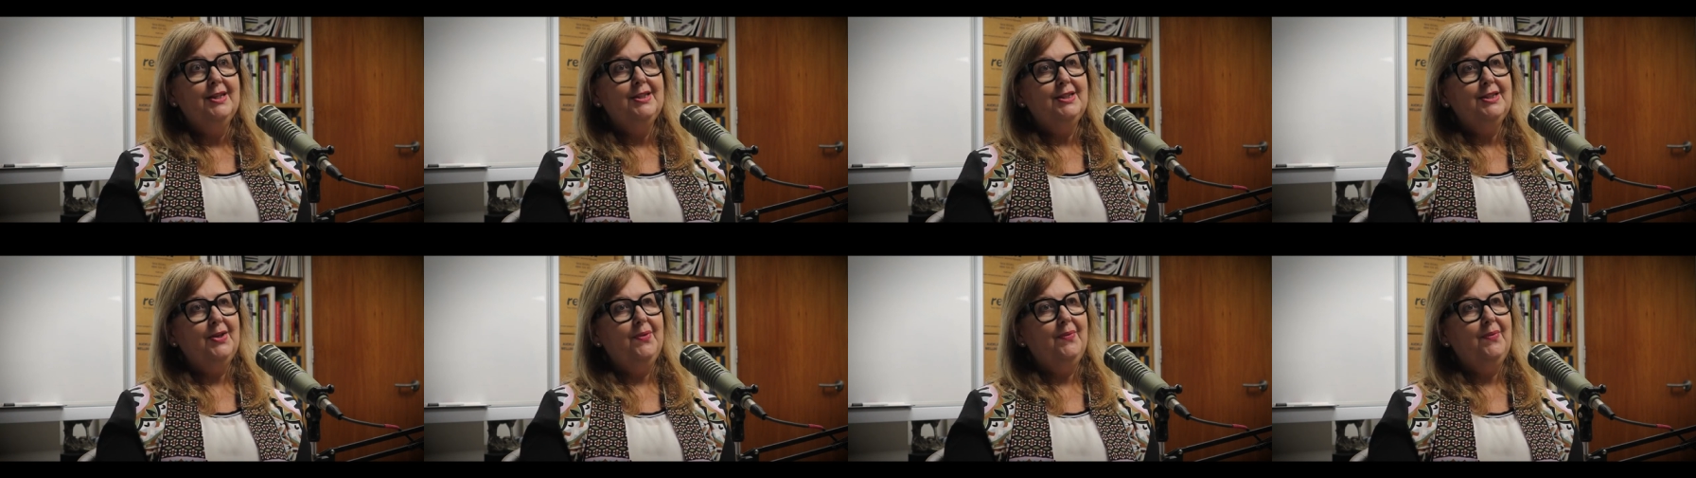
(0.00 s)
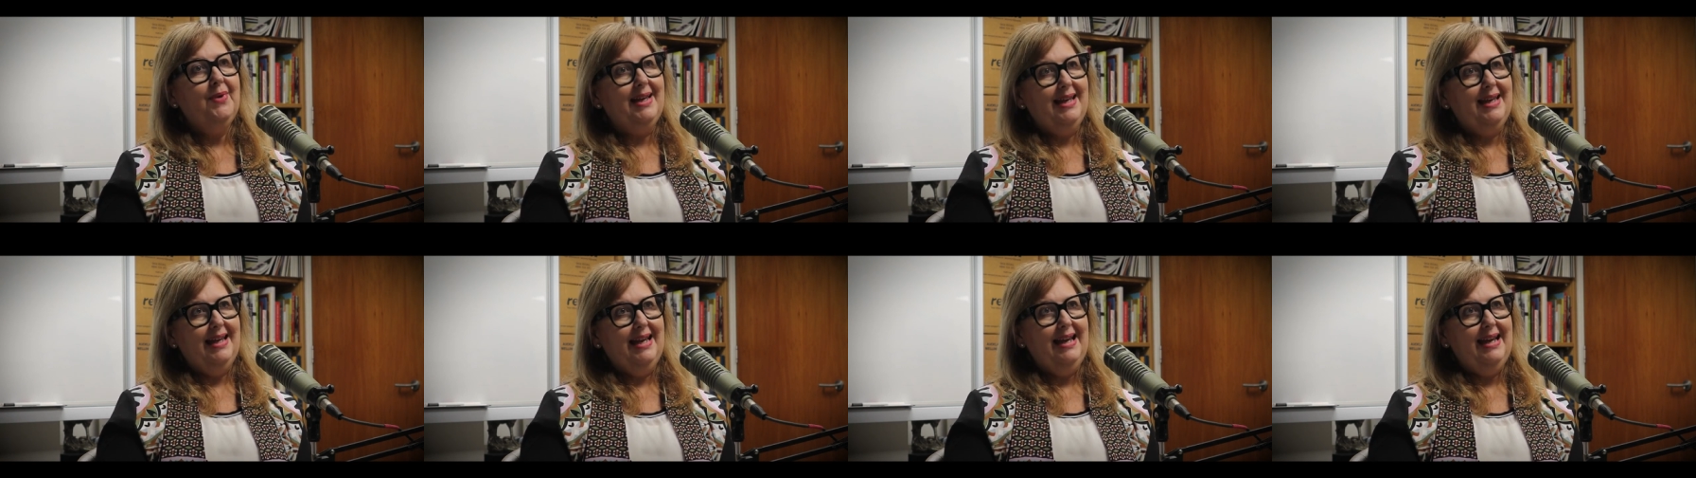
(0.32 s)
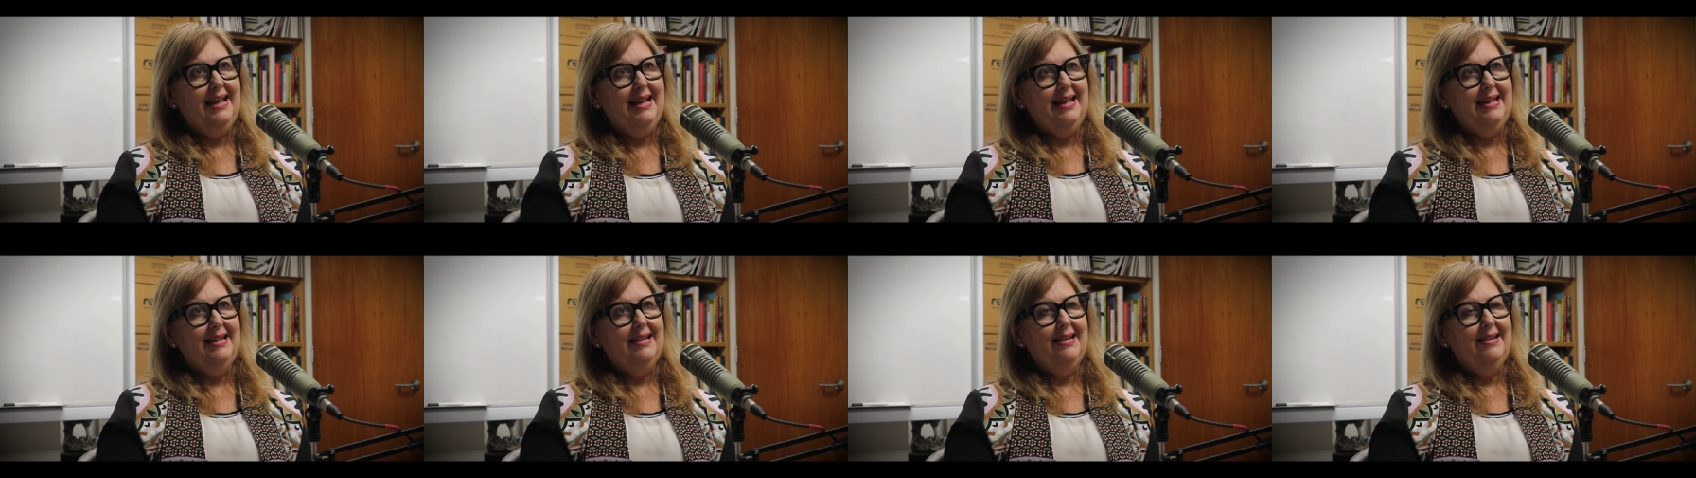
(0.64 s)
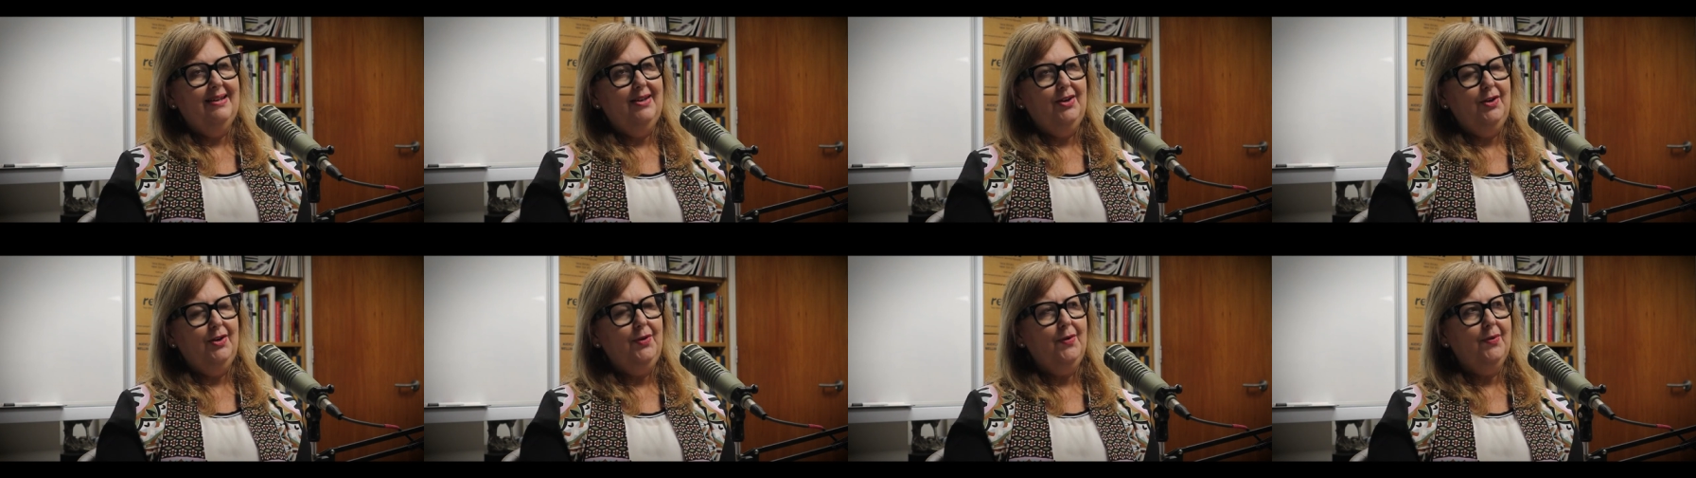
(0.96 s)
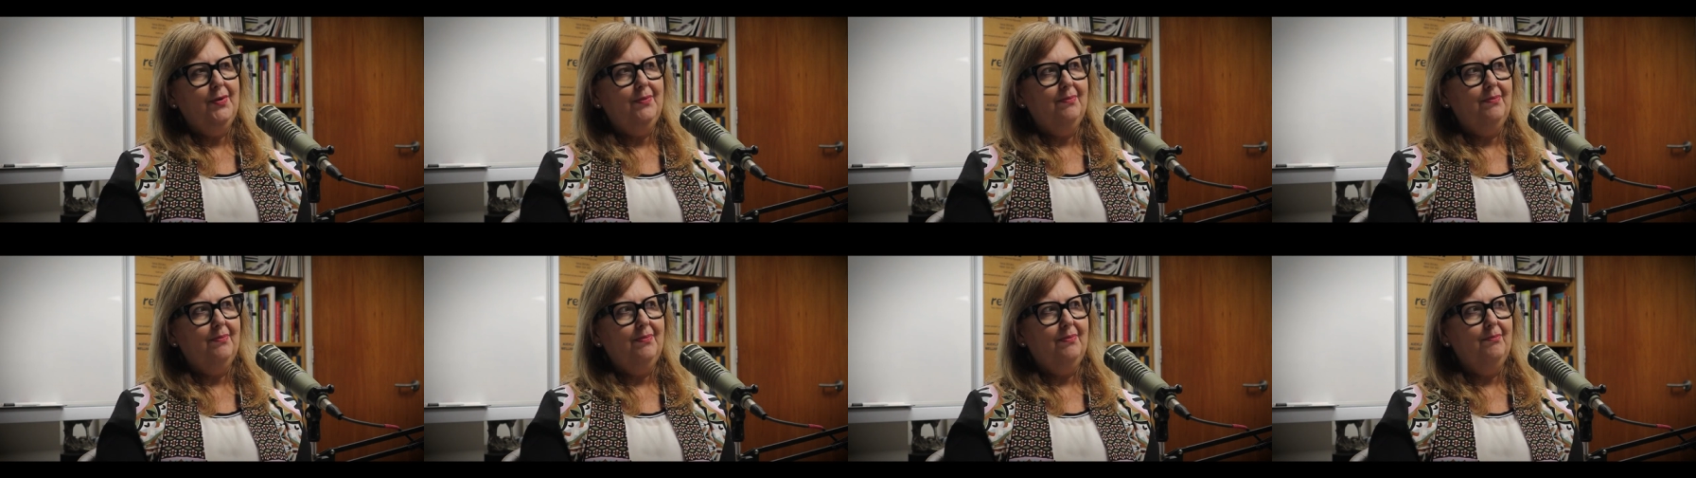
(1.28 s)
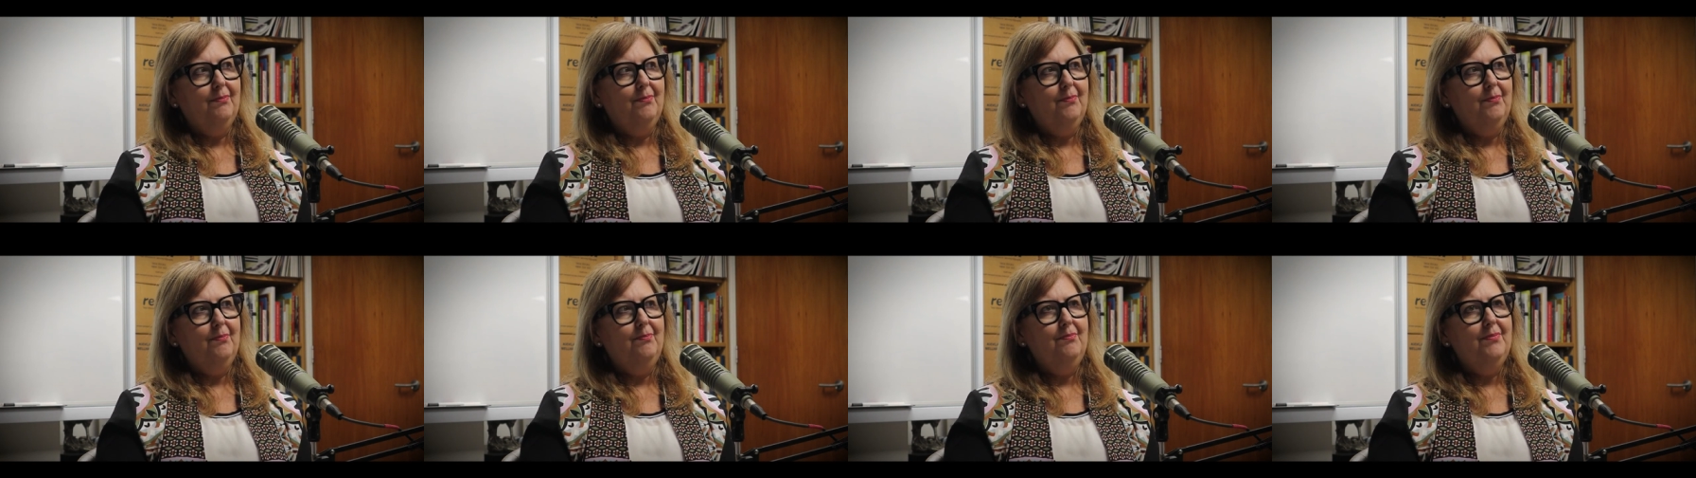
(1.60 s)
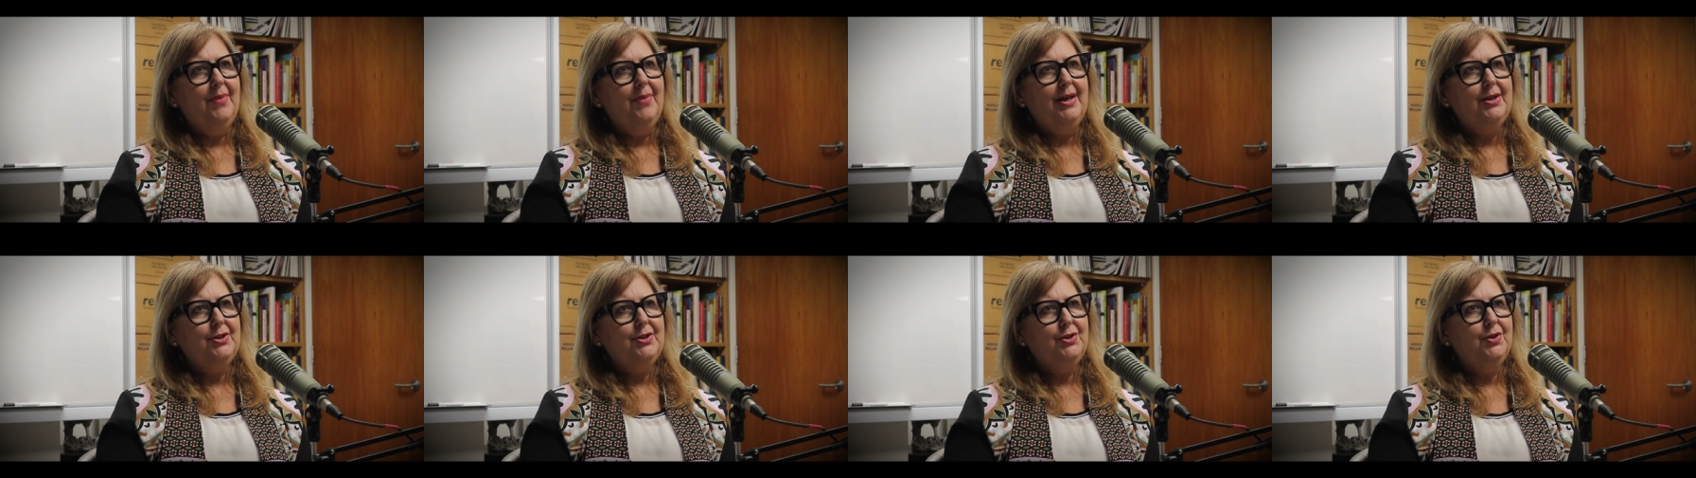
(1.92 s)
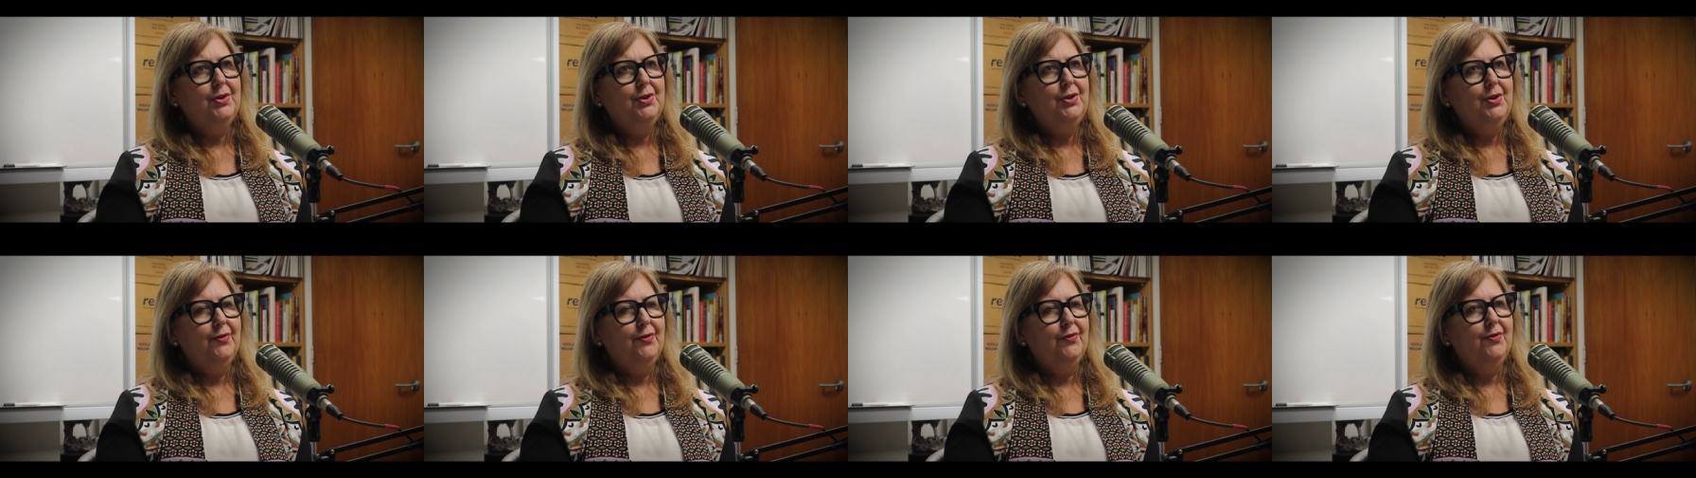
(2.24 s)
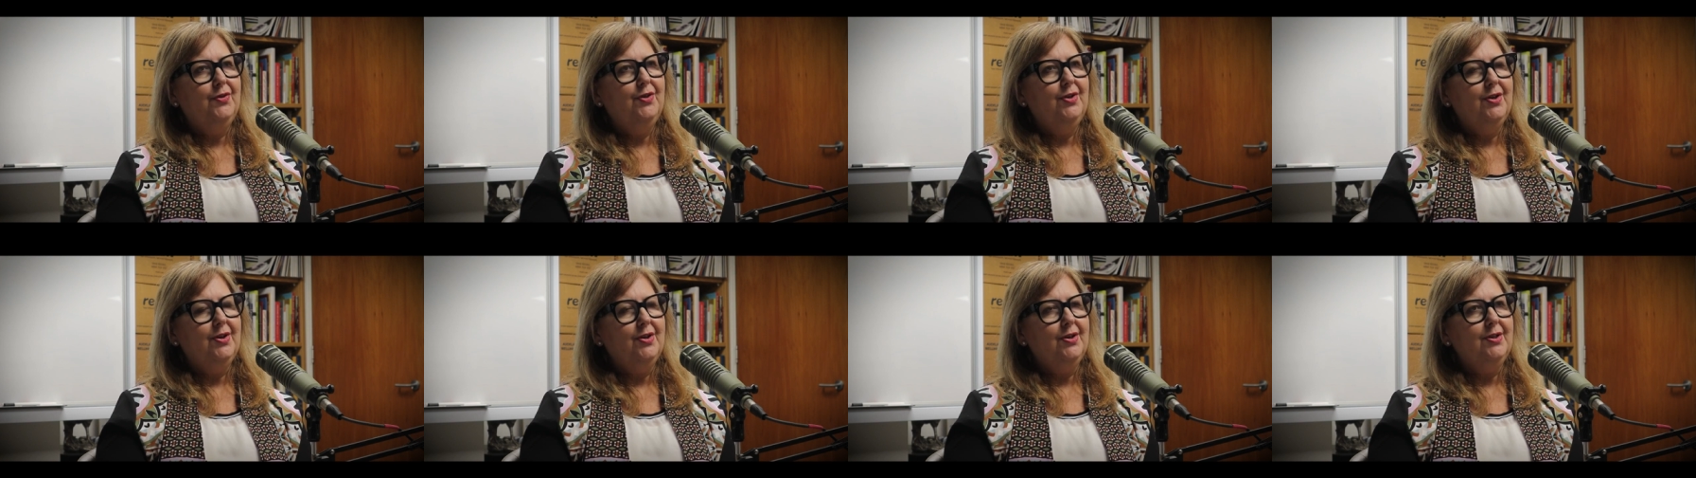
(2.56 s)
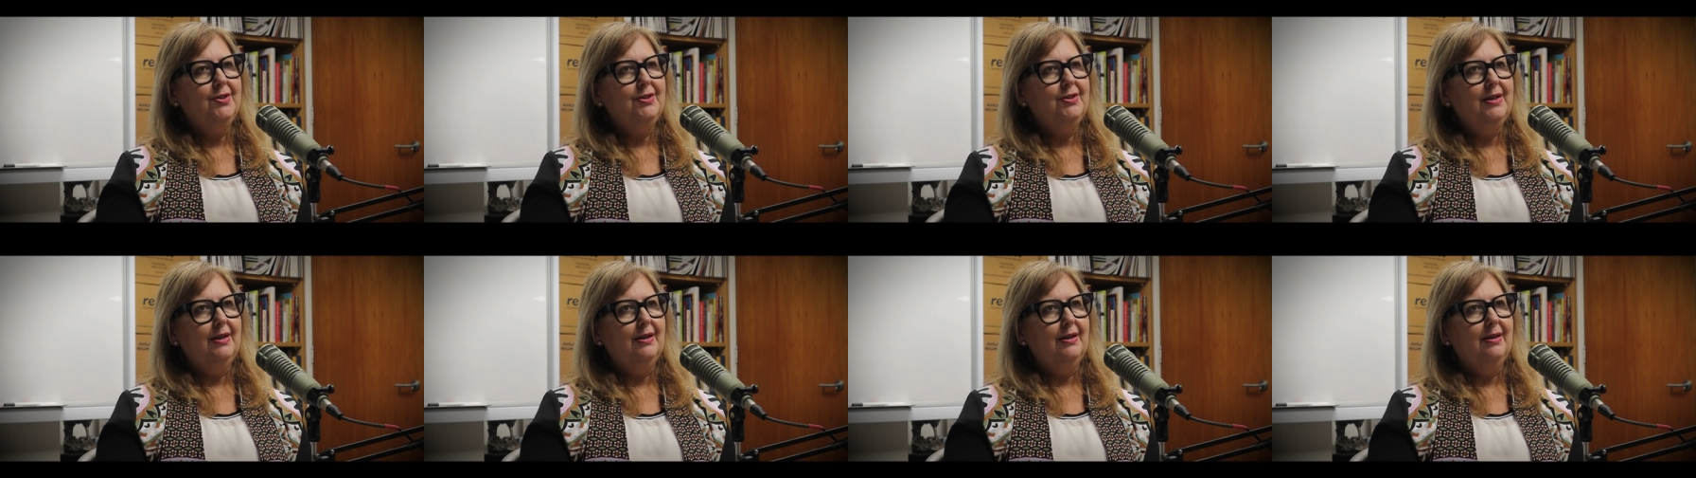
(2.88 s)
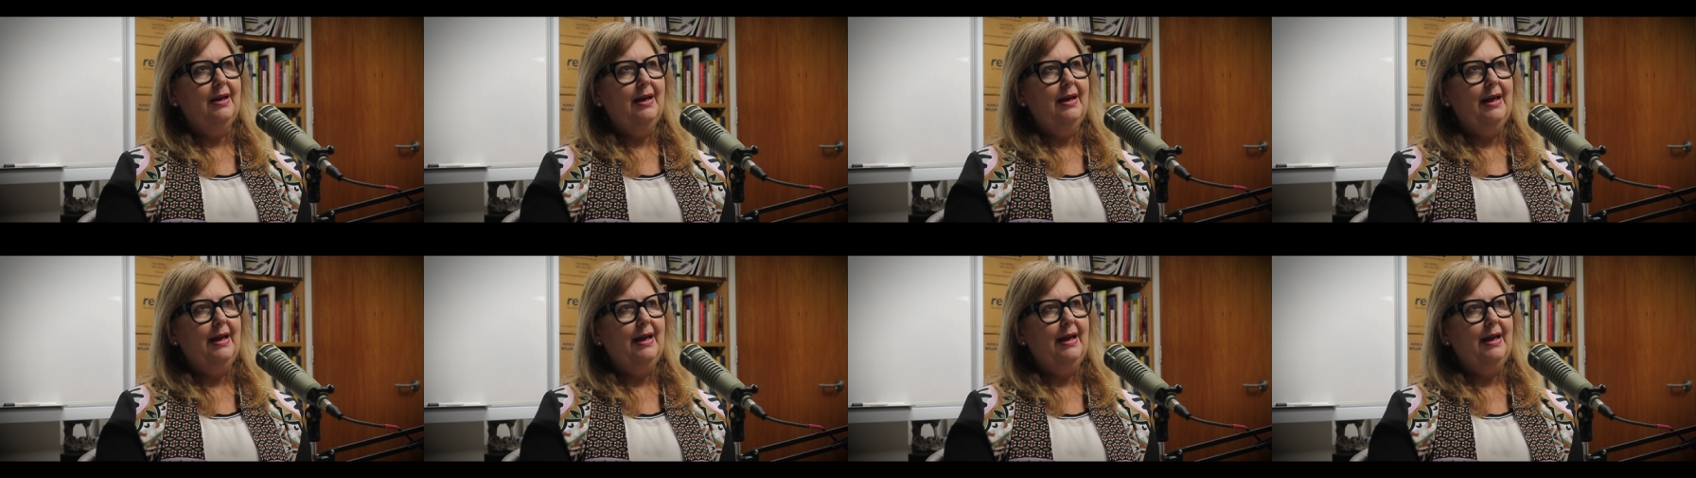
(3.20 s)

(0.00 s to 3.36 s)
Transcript: So again, you know, make sure you've got